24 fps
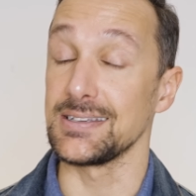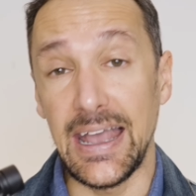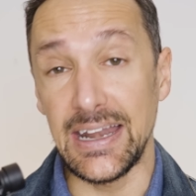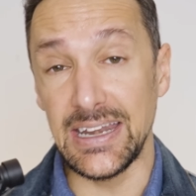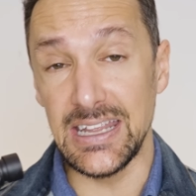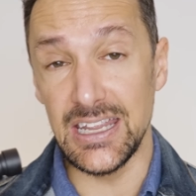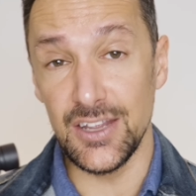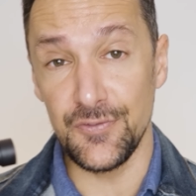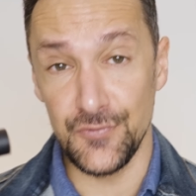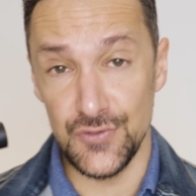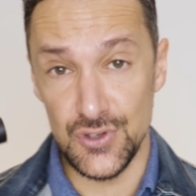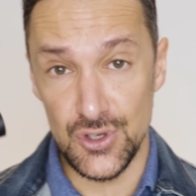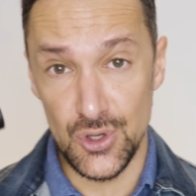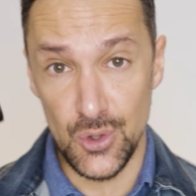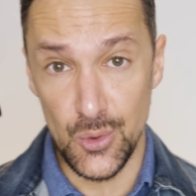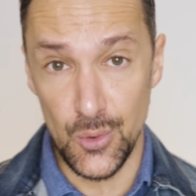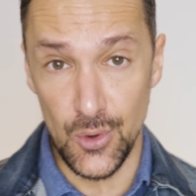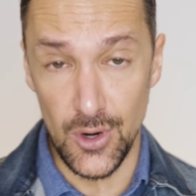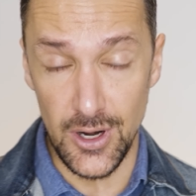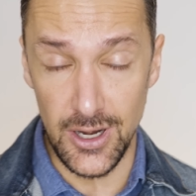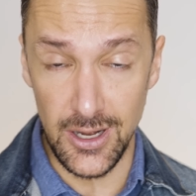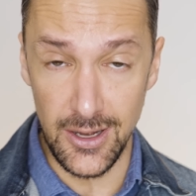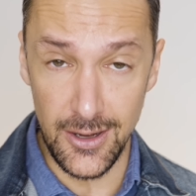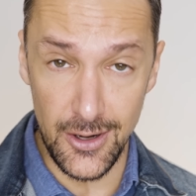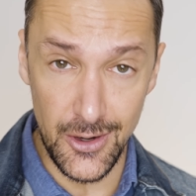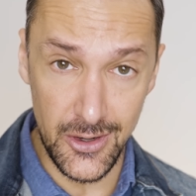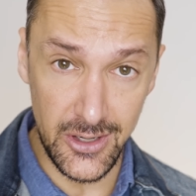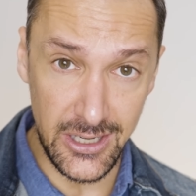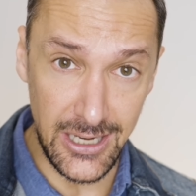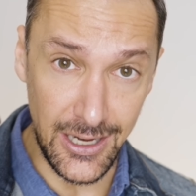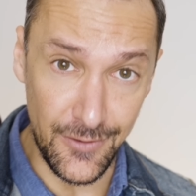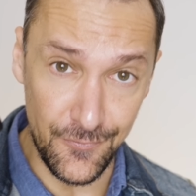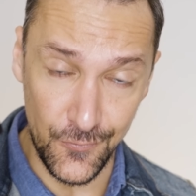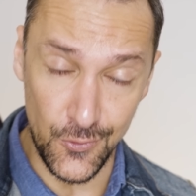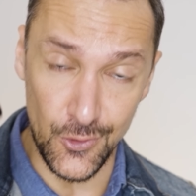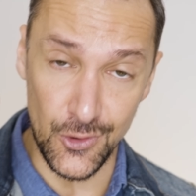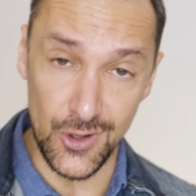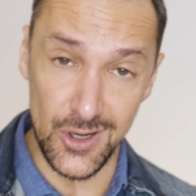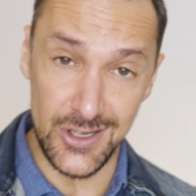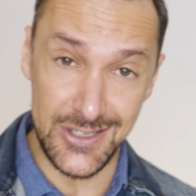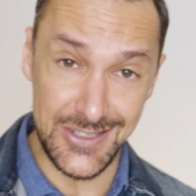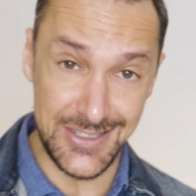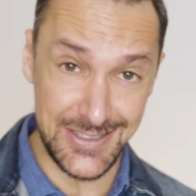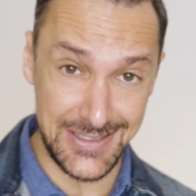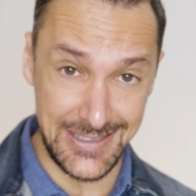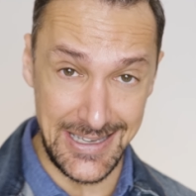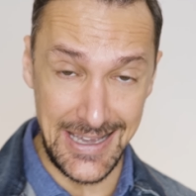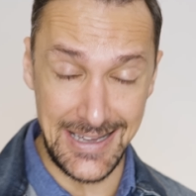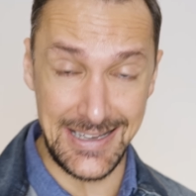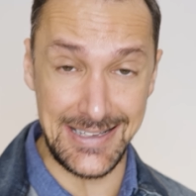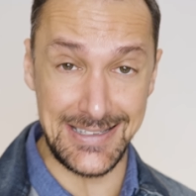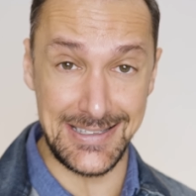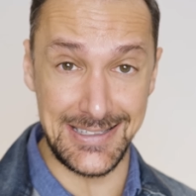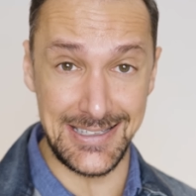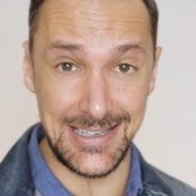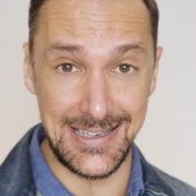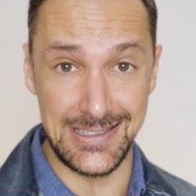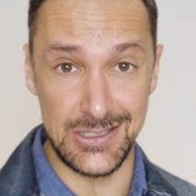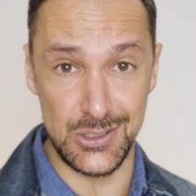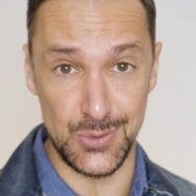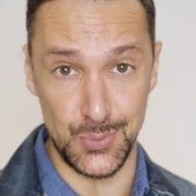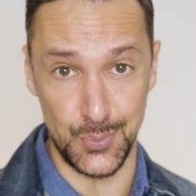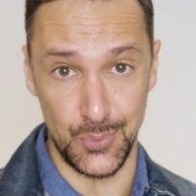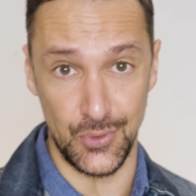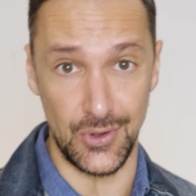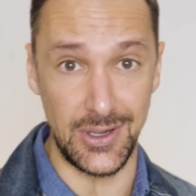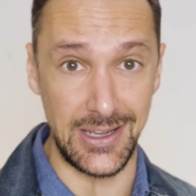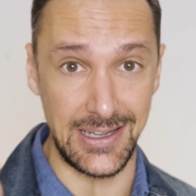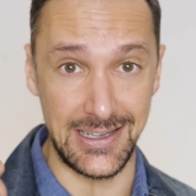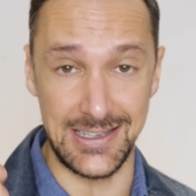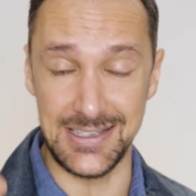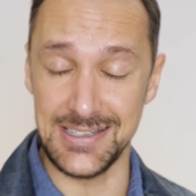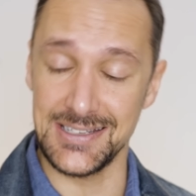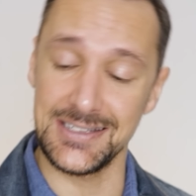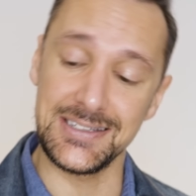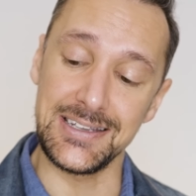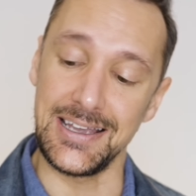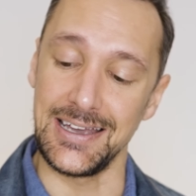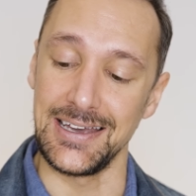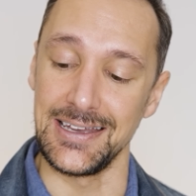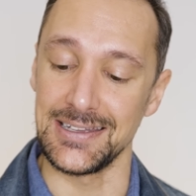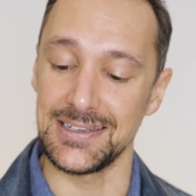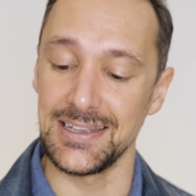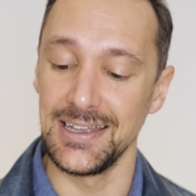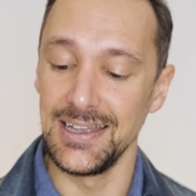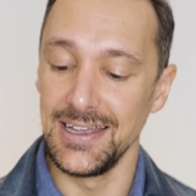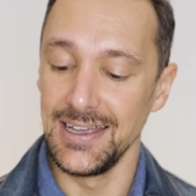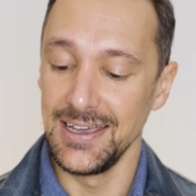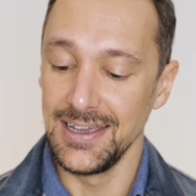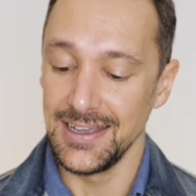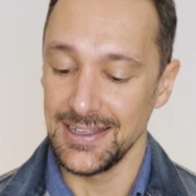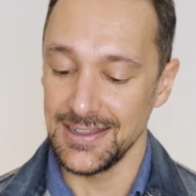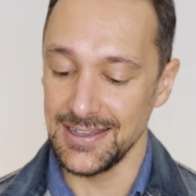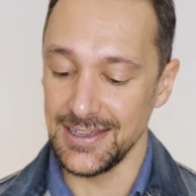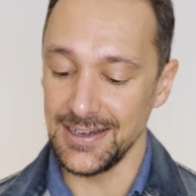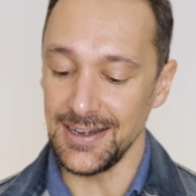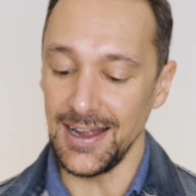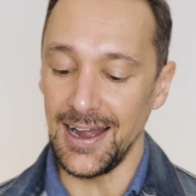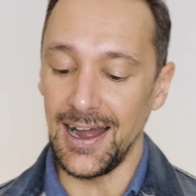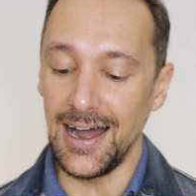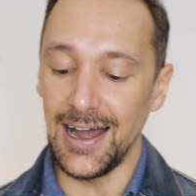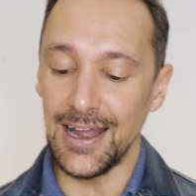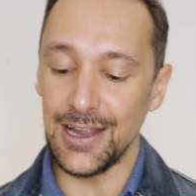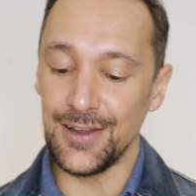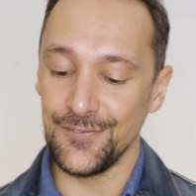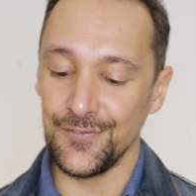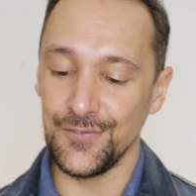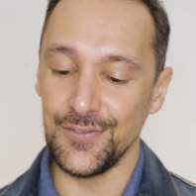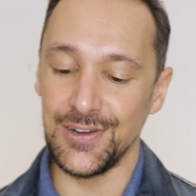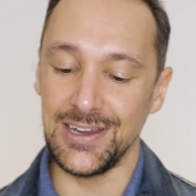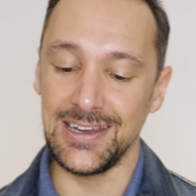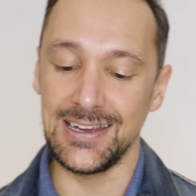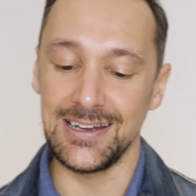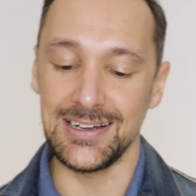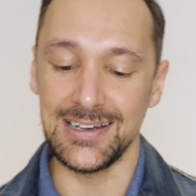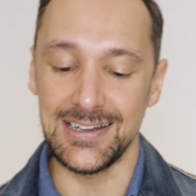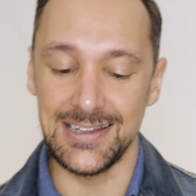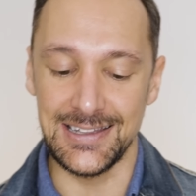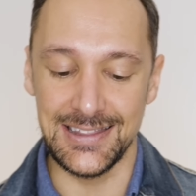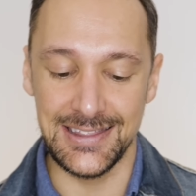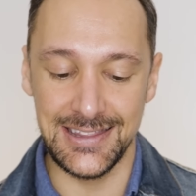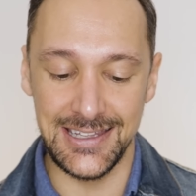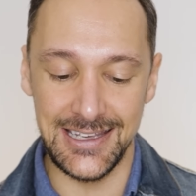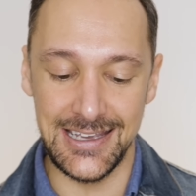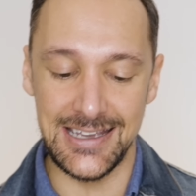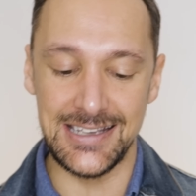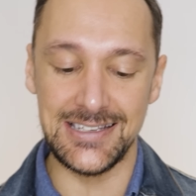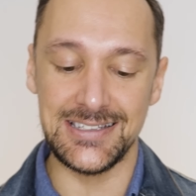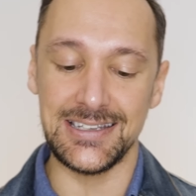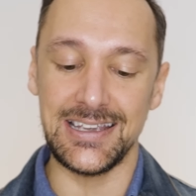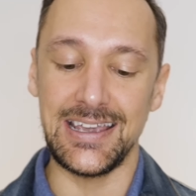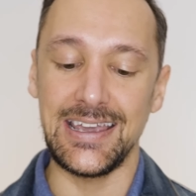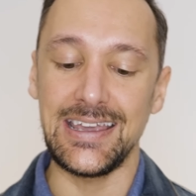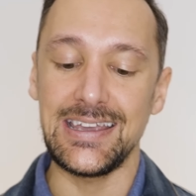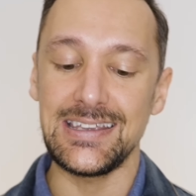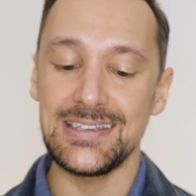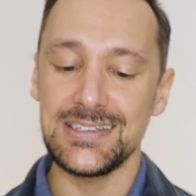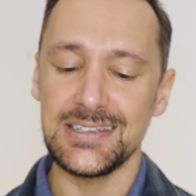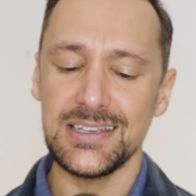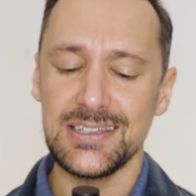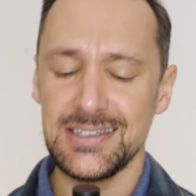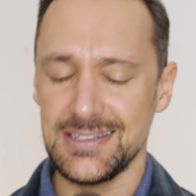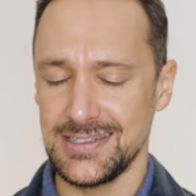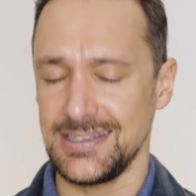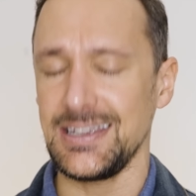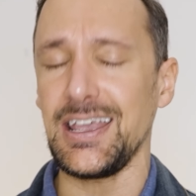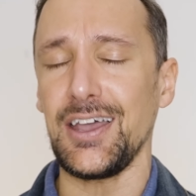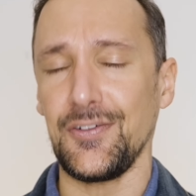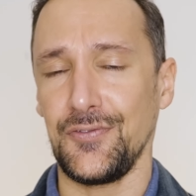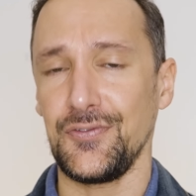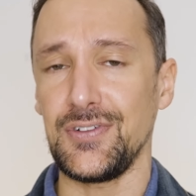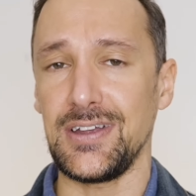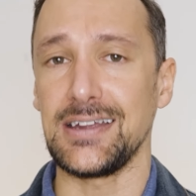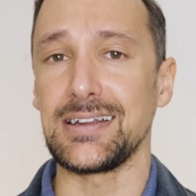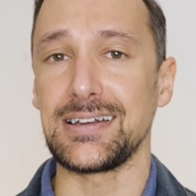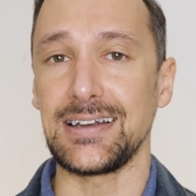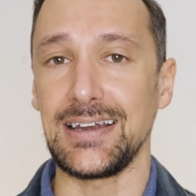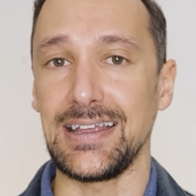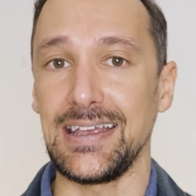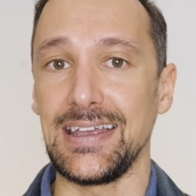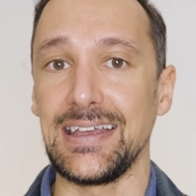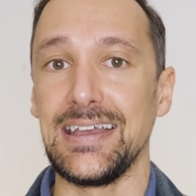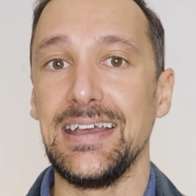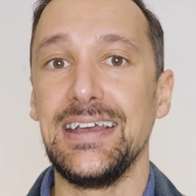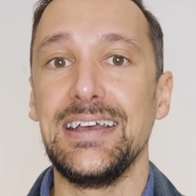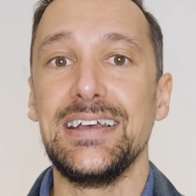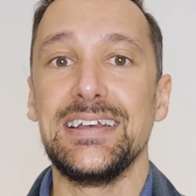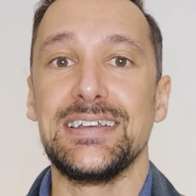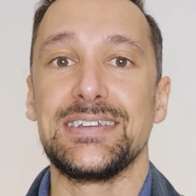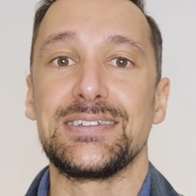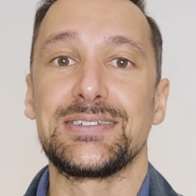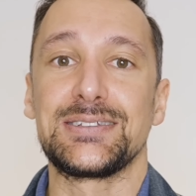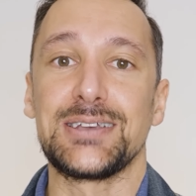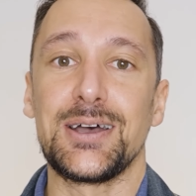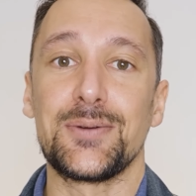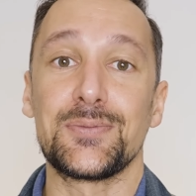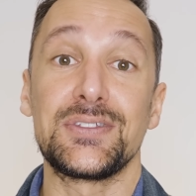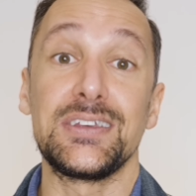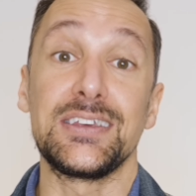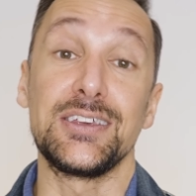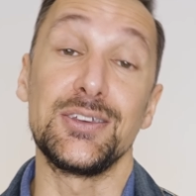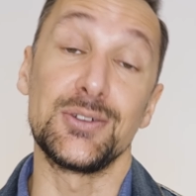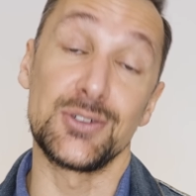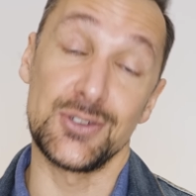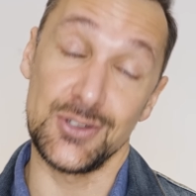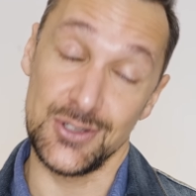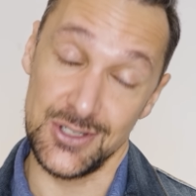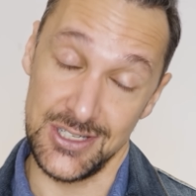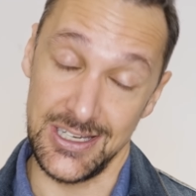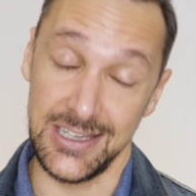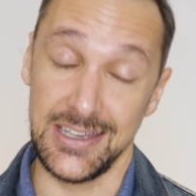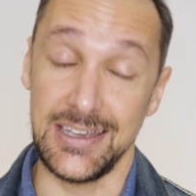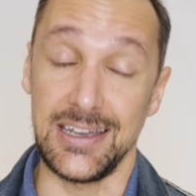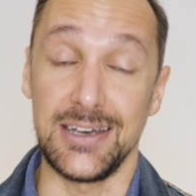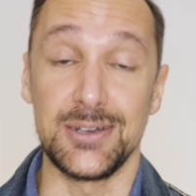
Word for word: And if you are looking for a sexy spring scent, then I feel this is definitely something you should check